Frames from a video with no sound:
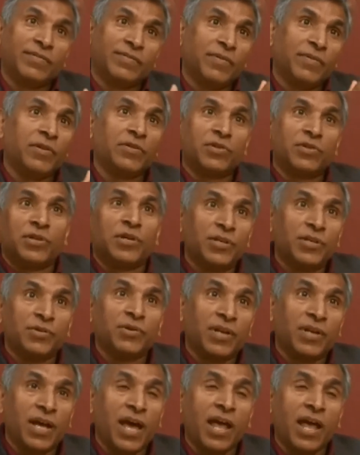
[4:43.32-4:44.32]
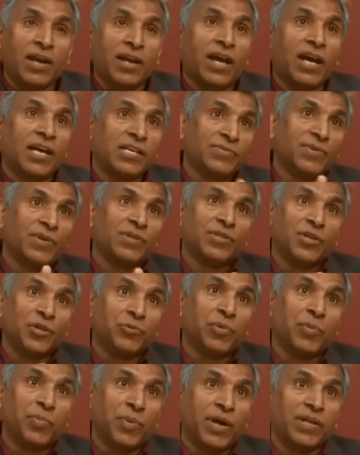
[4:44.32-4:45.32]
one third you analyze, one
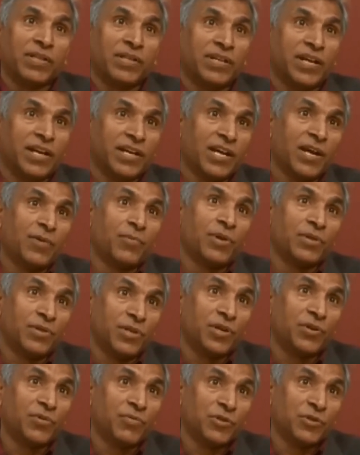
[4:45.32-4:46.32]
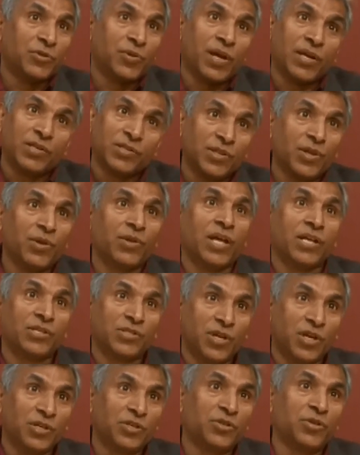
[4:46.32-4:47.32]
third you prepare the data, and one third you visualize. No,
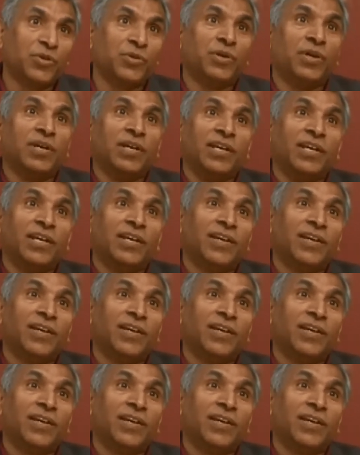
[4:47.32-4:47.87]
that's not true.